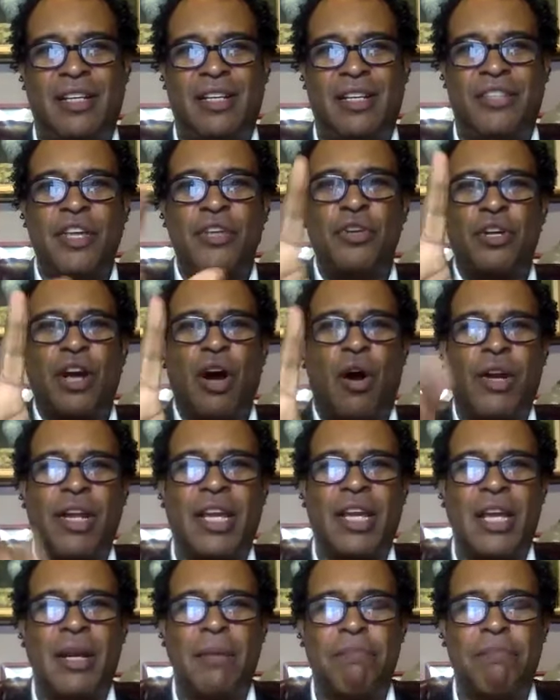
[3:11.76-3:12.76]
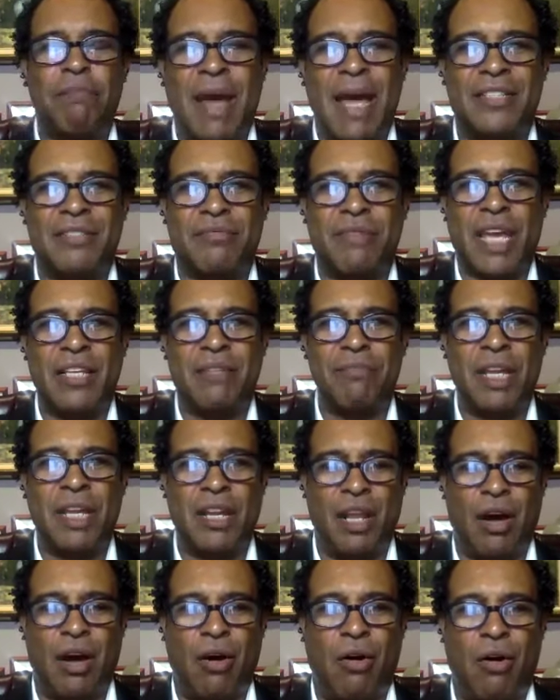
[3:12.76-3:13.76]
So you go in and get a bank
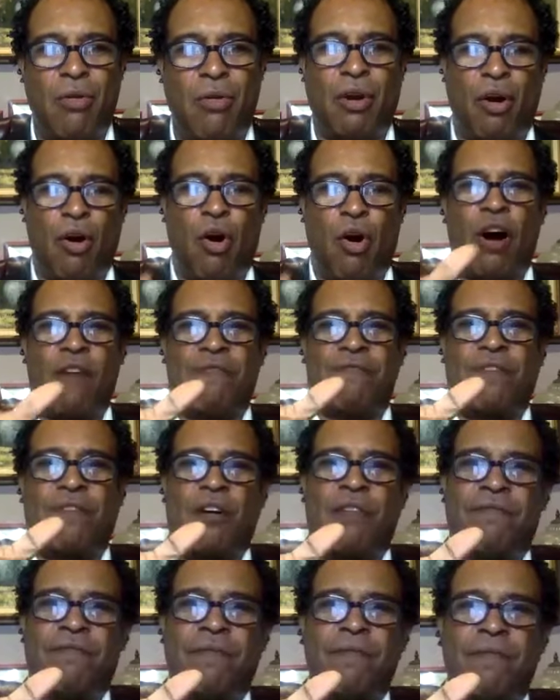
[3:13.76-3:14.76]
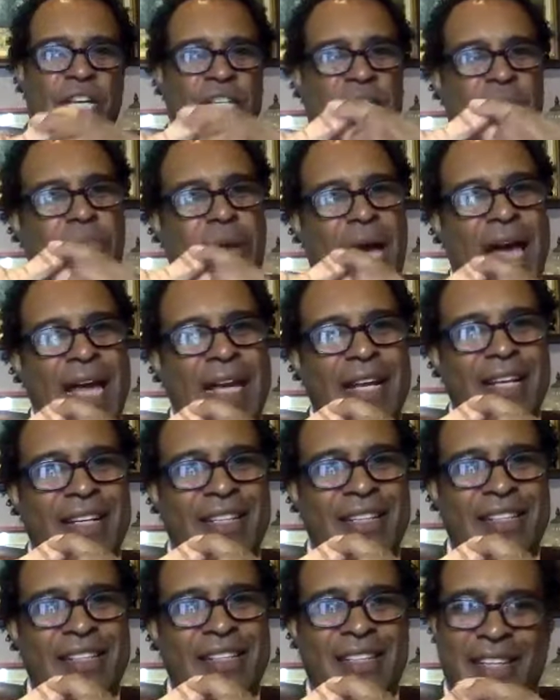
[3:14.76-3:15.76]
statement loan off of this bank,
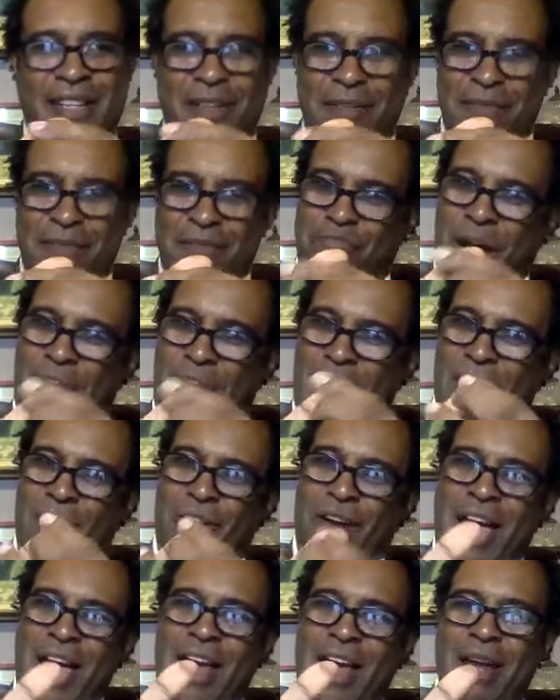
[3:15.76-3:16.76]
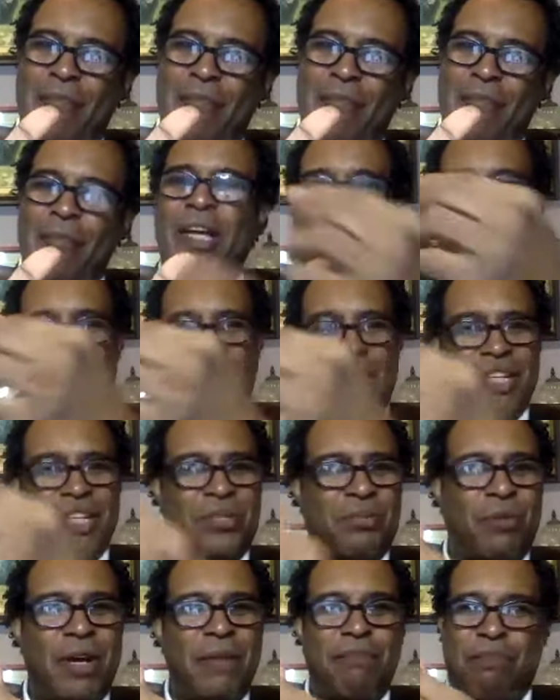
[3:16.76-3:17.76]
borrow at it,
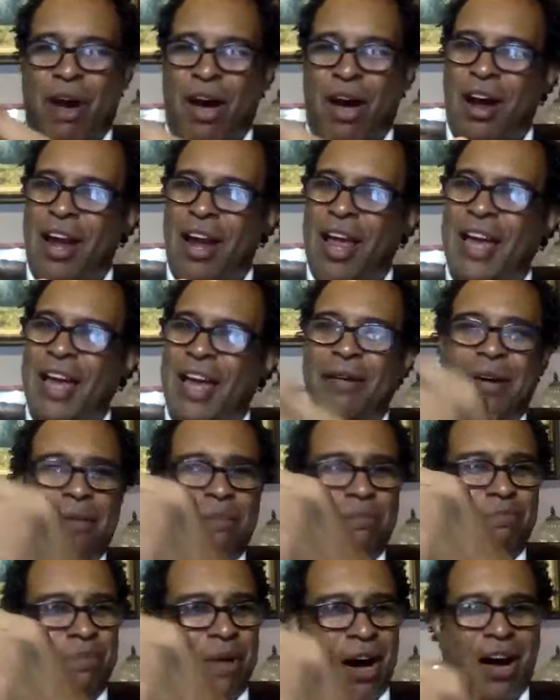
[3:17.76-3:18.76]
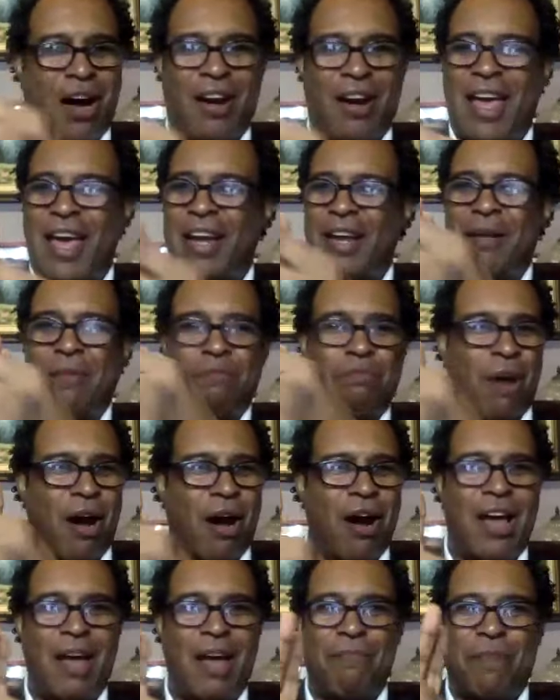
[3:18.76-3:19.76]
this one, borrow at it, borrow at it,
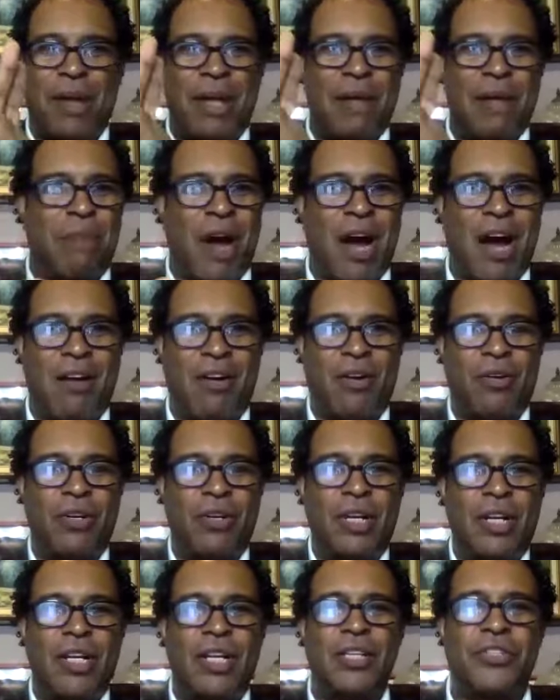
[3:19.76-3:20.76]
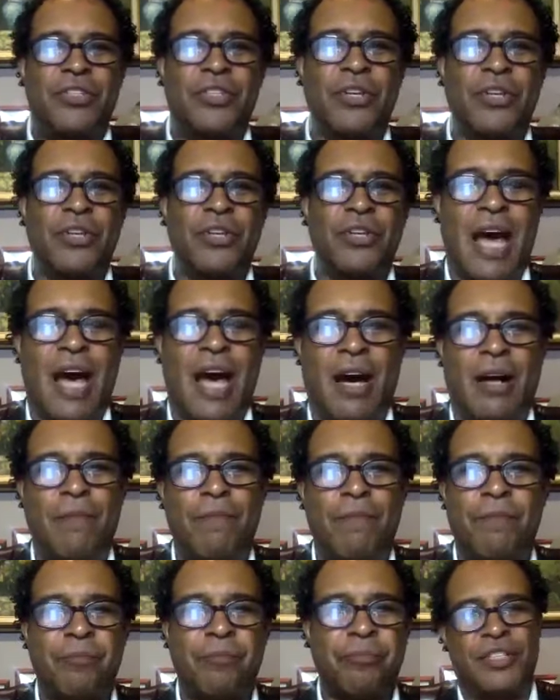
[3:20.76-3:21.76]
borrow at it, and borrow. So
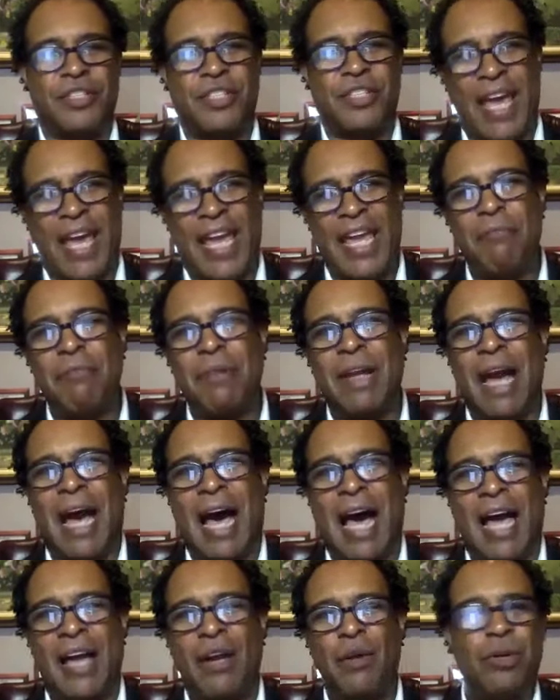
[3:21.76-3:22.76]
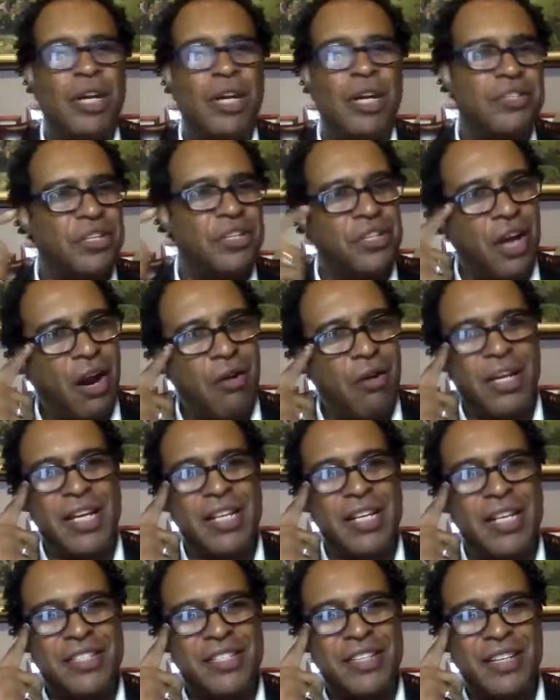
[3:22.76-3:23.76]
now the same guy who doesn't know
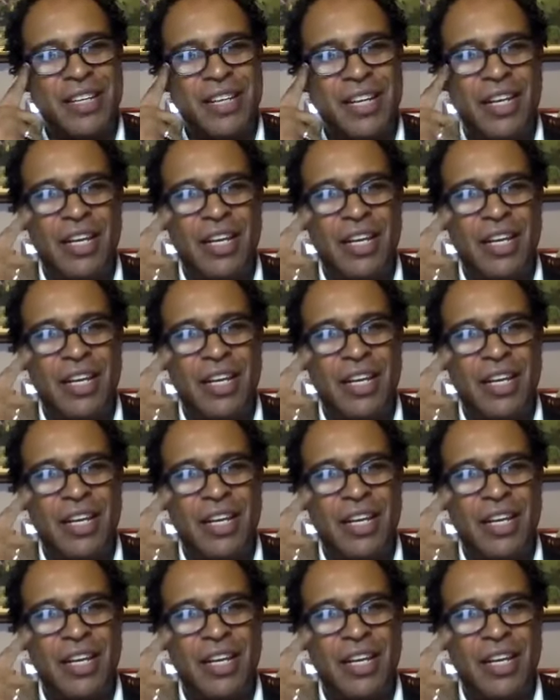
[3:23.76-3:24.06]
this,